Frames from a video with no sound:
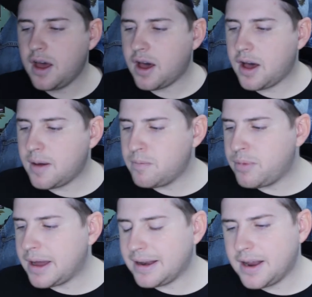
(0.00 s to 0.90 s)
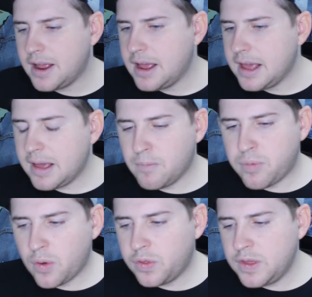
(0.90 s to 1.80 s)
But
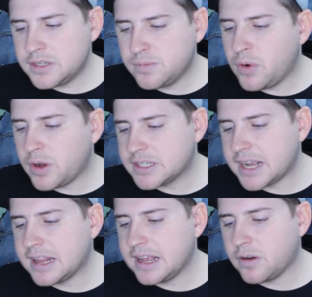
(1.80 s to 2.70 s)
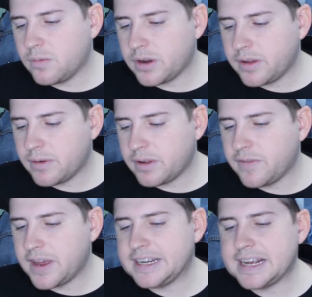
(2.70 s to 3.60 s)
both these books I think are really, really
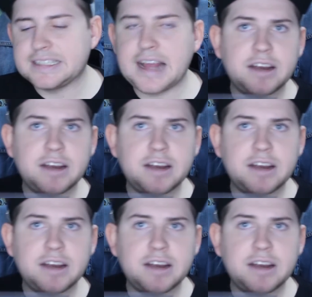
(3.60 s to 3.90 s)
fantastic.